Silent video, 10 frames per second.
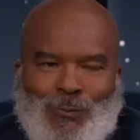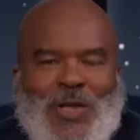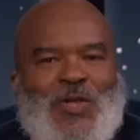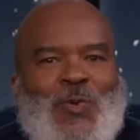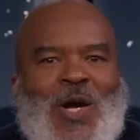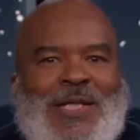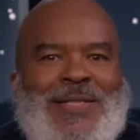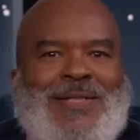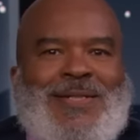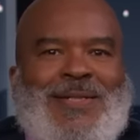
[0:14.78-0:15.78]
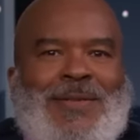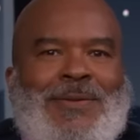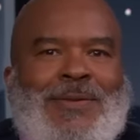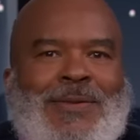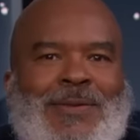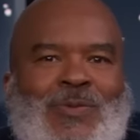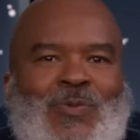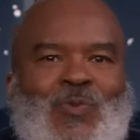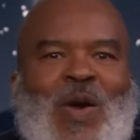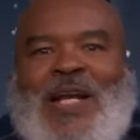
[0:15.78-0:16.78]
which was
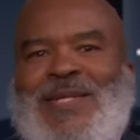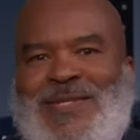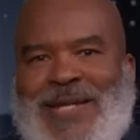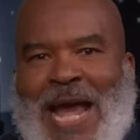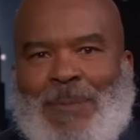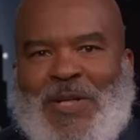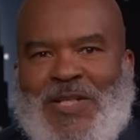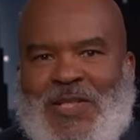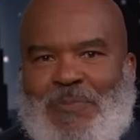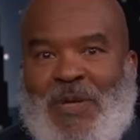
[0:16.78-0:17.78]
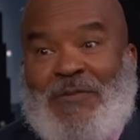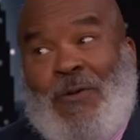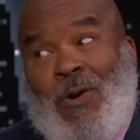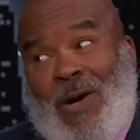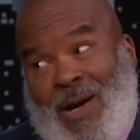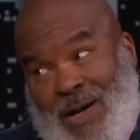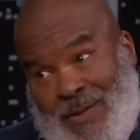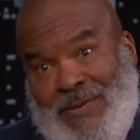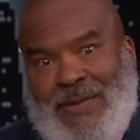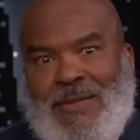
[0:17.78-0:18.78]
well established before
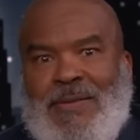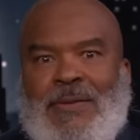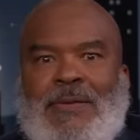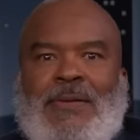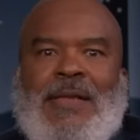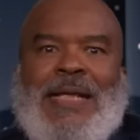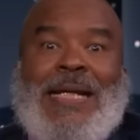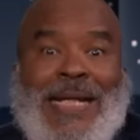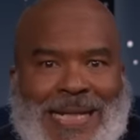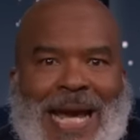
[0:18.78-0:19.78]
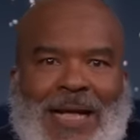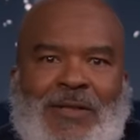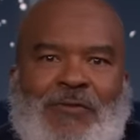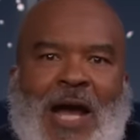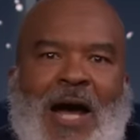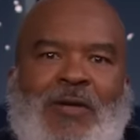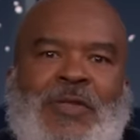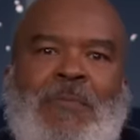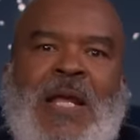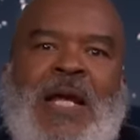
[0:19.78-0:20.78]
he got involved.
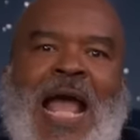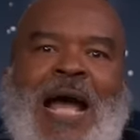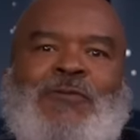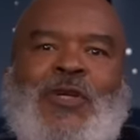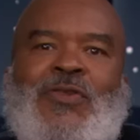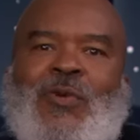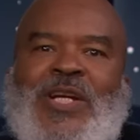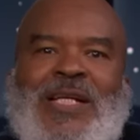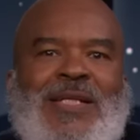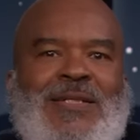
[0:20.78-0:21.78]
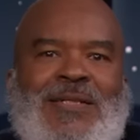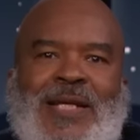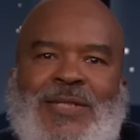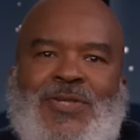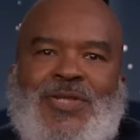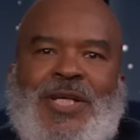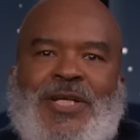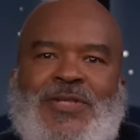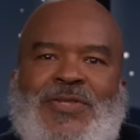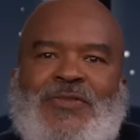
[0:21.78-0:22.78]
After three intense
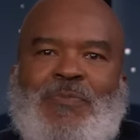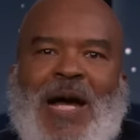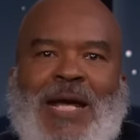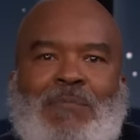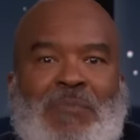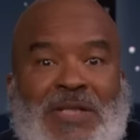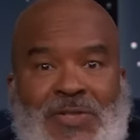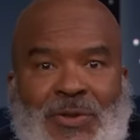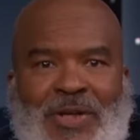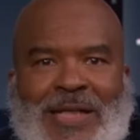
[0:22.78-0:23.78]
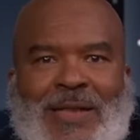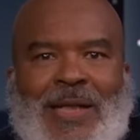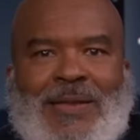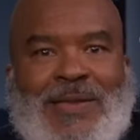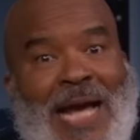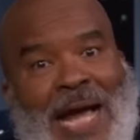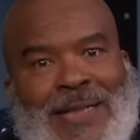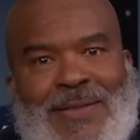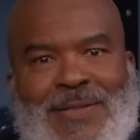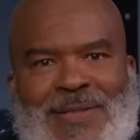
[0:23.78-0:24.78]
years of my mentoring and
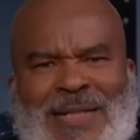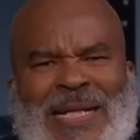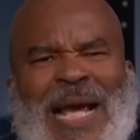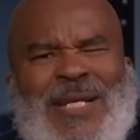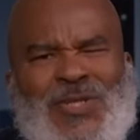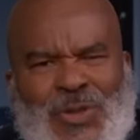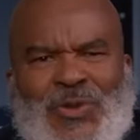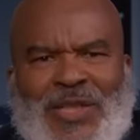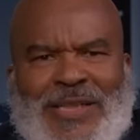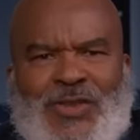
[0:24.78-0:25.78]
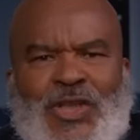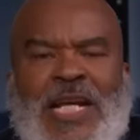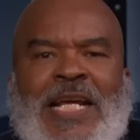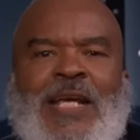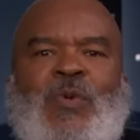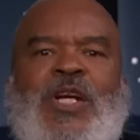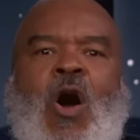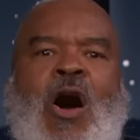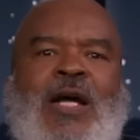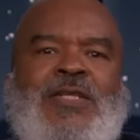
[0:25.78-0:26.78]
guidance and tutelage, he went
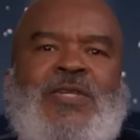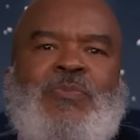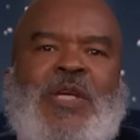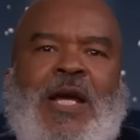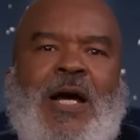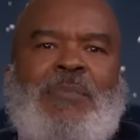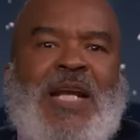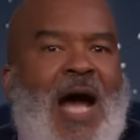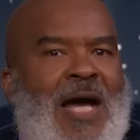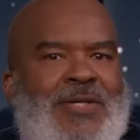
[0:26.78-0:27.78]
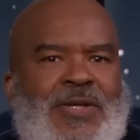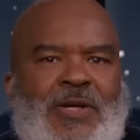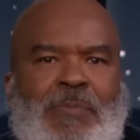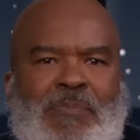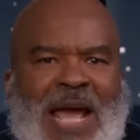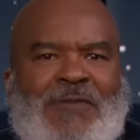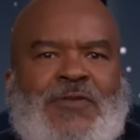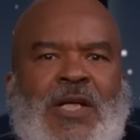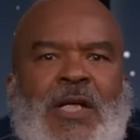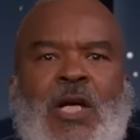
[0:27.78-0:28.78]
on to become an Oscar,
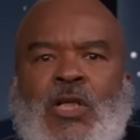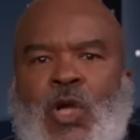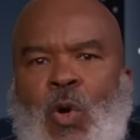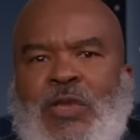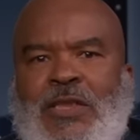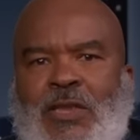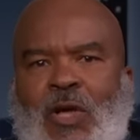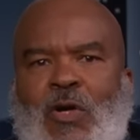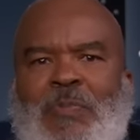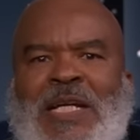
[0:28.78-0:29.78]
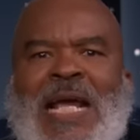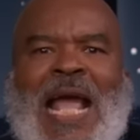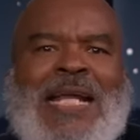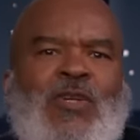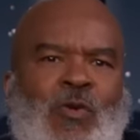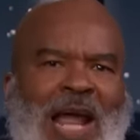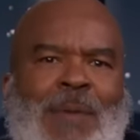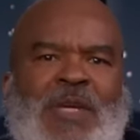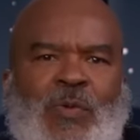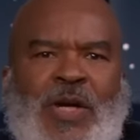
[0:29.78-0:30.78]
BAFTA, Golden Globe, and
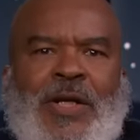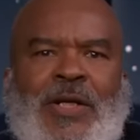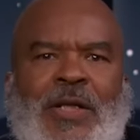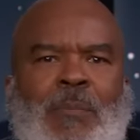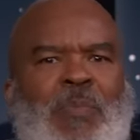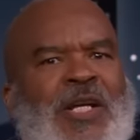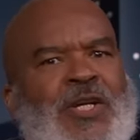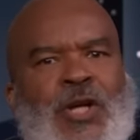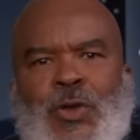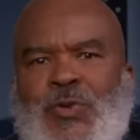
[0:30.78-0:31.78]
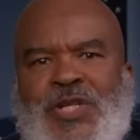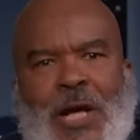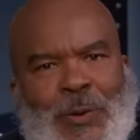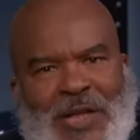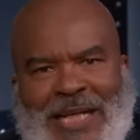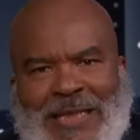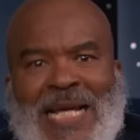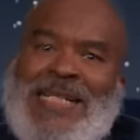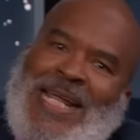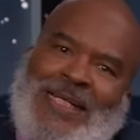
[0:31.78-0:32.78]
Grammy winner, but no Tony.
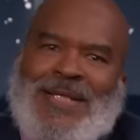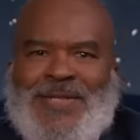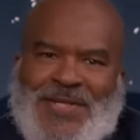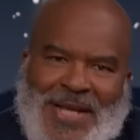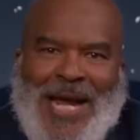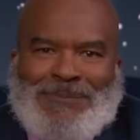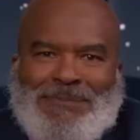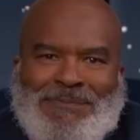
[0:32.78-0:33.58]
Needless to say,